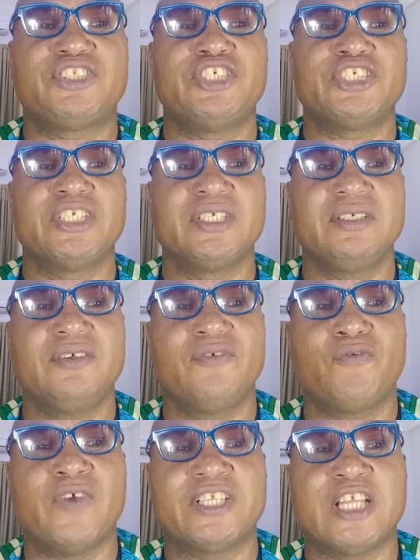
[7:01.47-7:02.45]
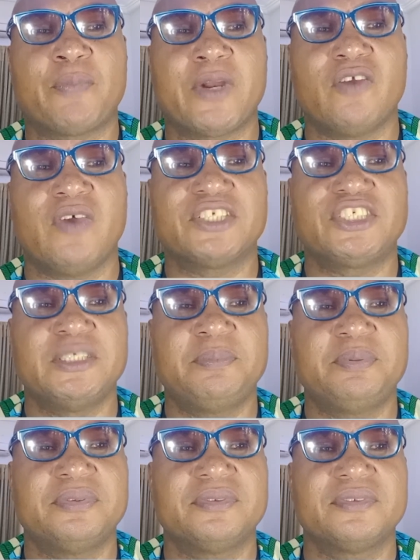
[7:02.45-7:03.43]
teaching for
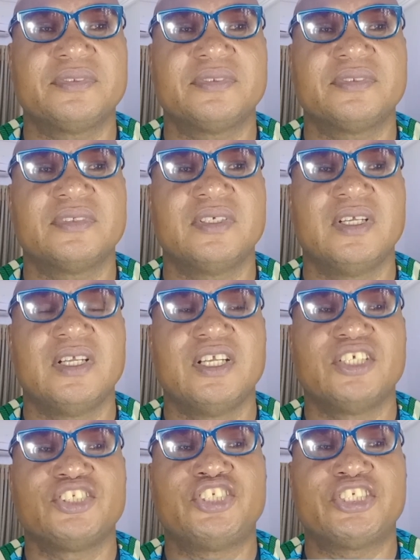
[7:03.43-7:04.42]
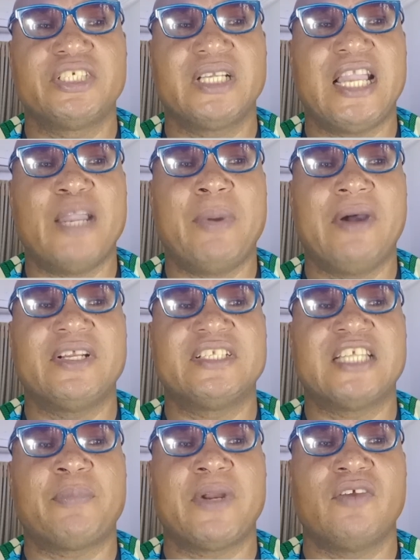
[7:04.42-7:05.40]
entrepreneurship, teaching about
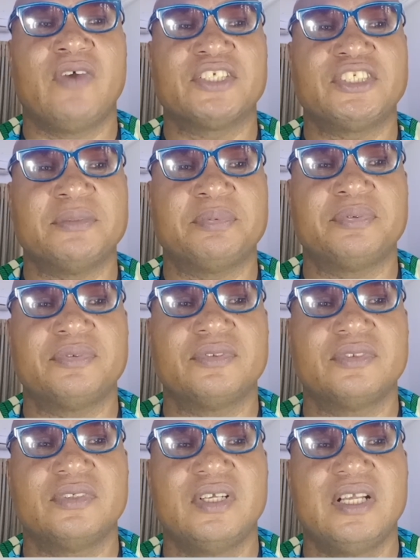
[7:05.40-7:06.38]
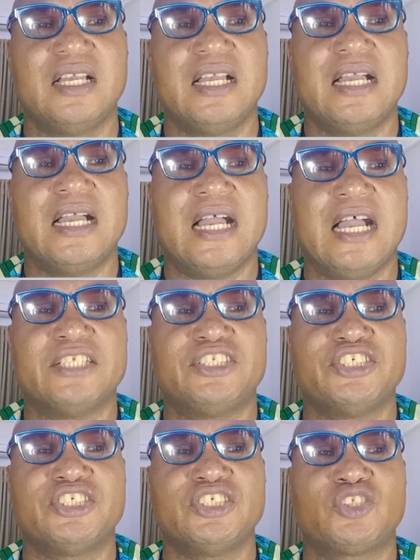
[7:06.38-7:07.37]
entrepreneurship, and
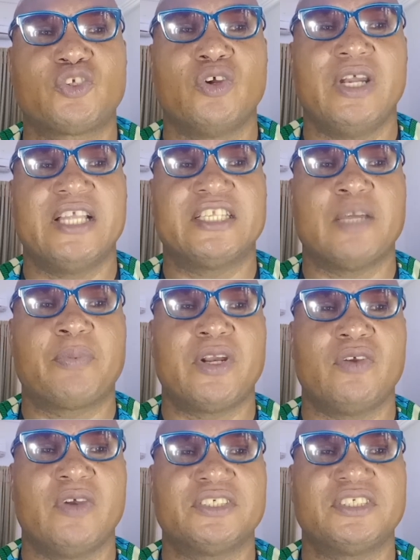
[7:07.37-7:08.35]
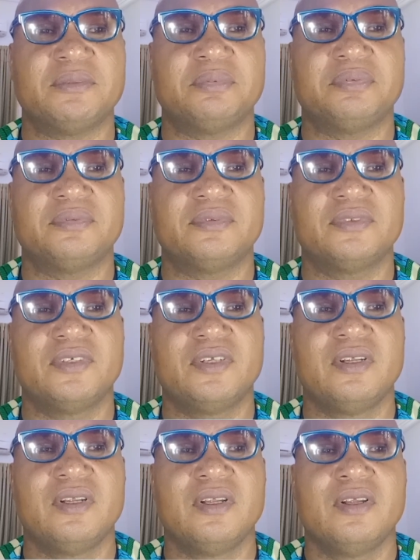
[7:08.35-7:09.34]
teaching through entrepreneurship.
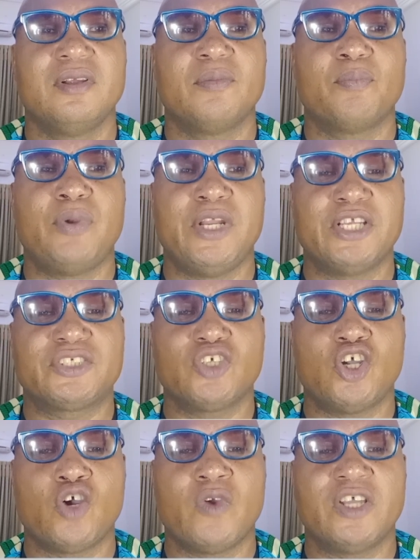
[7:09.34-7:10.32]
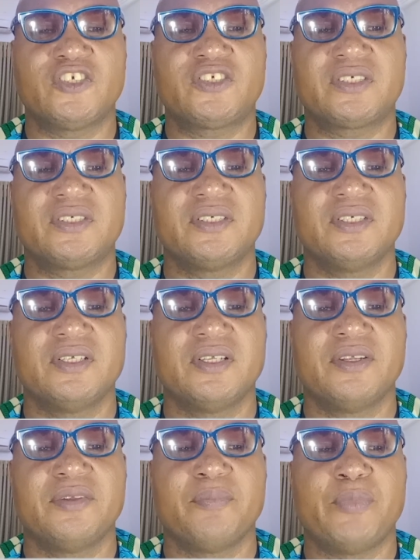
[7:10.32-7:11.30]
Please always
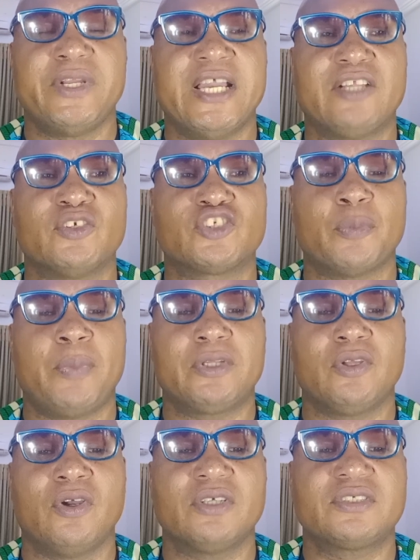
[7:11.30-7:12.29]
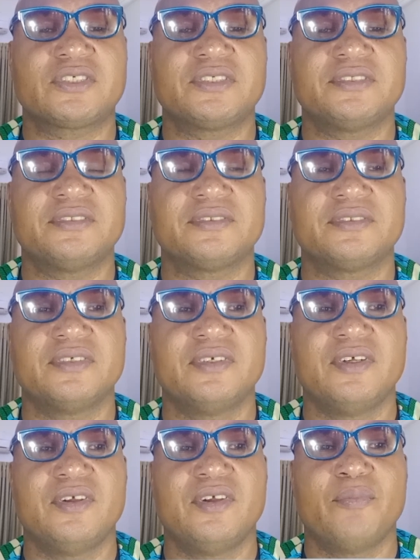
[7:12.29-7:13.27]
be there to support us
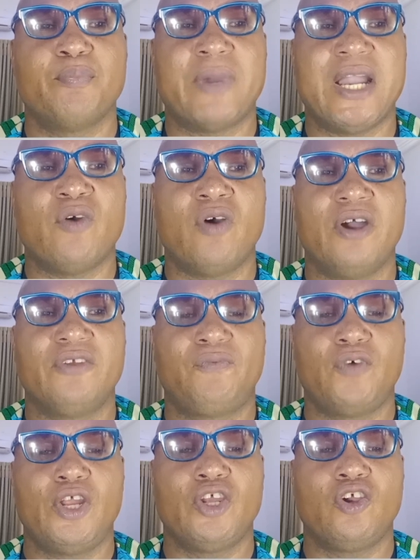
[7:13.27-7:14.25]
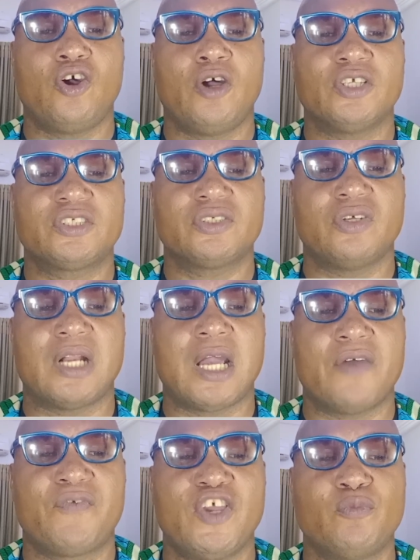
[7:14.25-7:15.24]
by following us on
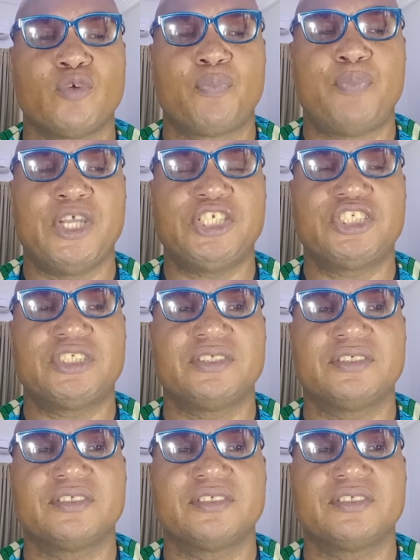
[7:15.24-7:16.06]
our Facebook page,